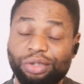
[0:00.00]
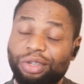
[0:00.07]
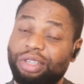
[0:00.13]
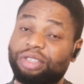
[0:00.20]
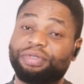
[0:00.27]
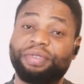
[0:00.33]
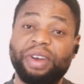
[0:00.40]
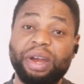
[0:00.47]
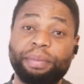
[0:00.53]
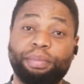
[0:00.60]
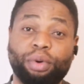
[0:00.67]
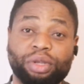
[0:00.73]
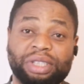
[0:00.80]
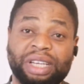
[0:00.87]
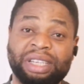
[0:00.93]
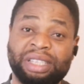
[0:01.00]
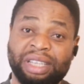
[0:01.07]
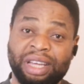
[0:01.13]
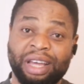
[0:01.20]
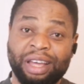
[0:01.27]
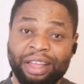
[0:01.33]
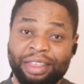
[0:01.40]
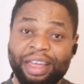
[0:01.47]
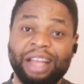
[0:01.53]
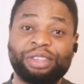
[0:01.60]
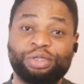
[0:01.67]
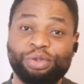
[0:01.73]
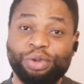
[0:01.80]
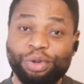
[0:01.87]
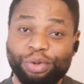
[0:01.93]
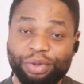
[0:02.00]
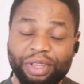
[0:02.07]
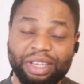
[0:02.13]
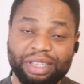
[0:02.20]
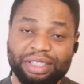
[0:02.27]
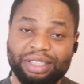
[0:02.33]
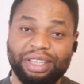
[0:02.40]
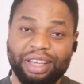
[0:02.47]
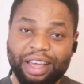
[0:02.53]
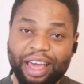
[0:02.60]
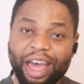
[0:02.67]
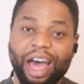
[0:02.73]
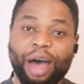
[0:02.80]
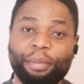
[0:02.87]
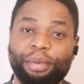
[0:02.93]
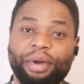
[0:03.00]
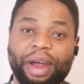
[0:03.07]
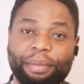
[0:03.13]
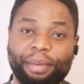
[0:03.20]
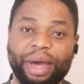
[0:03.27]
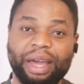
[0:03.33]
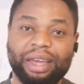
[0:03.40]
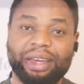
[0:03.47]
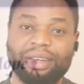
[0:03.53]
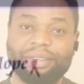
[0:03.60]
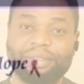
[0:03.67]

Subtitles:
so it's very important that you know this. I'll be right back.